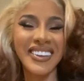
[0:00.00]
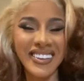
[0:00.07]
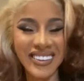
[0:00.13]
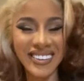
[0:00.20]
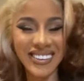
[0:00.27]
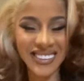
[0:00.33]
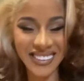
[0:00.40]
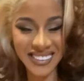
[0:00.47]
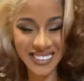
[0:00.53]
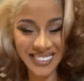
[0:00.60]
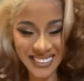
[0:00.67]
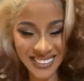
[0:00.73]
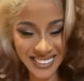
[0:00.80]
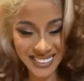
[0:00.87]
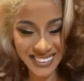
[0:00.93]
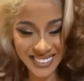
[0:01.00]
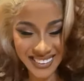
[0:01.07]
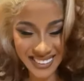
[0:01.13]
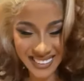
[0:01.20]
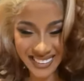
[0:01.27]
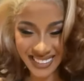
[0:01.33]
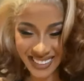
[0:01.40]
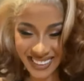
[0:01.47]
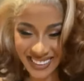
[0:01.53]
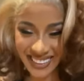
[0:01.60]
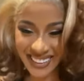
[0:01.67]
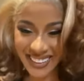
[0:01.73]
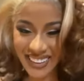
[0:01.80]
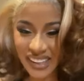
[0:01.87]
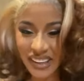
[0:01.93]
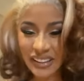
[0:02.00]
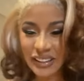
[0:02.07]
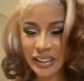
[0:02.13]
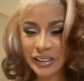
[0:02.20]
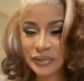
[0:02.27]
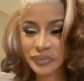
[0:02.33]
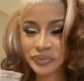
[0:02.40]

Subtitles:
[no speech]